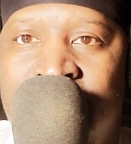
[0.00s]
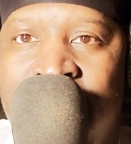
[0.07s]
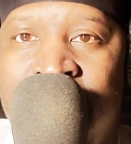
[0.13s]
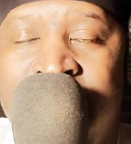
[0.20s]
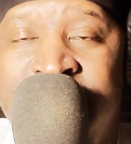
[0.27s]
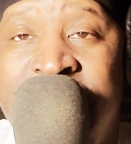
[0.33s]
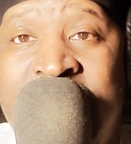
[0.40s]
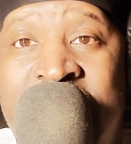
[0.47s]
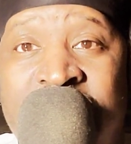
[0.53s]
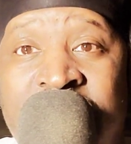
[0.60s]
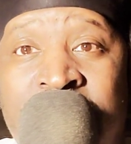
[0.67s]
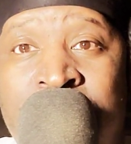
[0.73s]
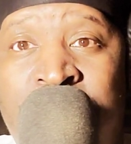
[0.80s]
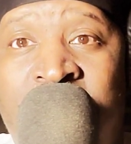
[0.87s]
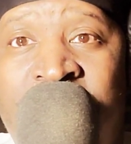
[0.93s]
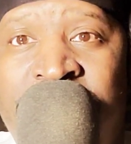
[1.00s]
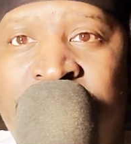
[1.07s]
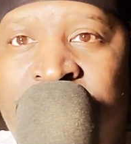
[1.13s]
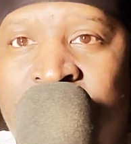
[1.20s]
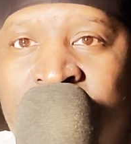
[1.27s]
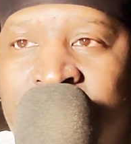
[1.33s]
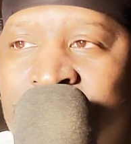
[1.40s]
See how these
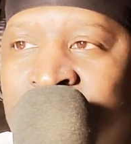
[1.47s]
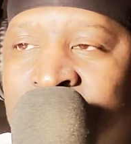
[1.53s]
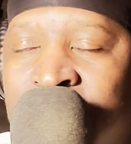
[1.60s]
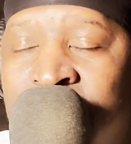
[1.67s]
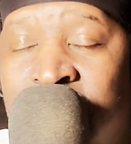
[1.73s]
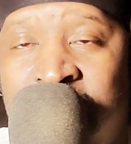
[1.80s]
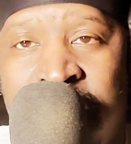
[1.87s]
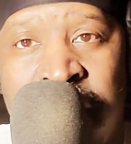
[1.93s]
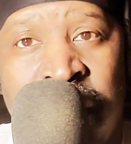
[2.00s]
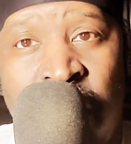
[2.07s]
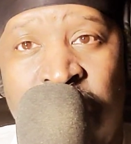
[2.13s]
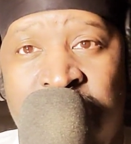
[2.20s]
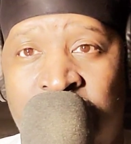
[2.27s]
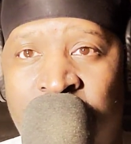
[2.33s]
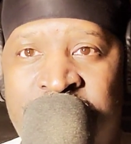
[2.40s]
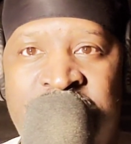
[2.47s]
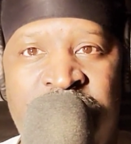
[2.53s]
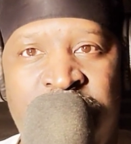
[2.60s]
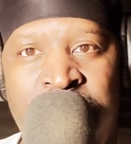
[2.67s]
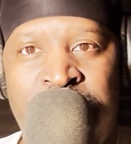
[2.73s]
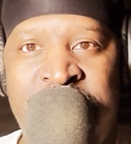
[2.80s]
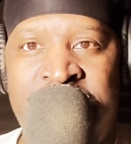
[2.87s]
brothers, look, no
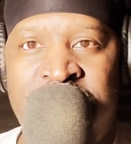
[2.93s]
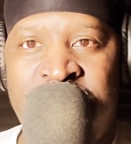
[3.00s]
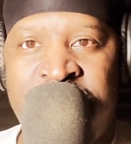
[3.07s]
disrespect to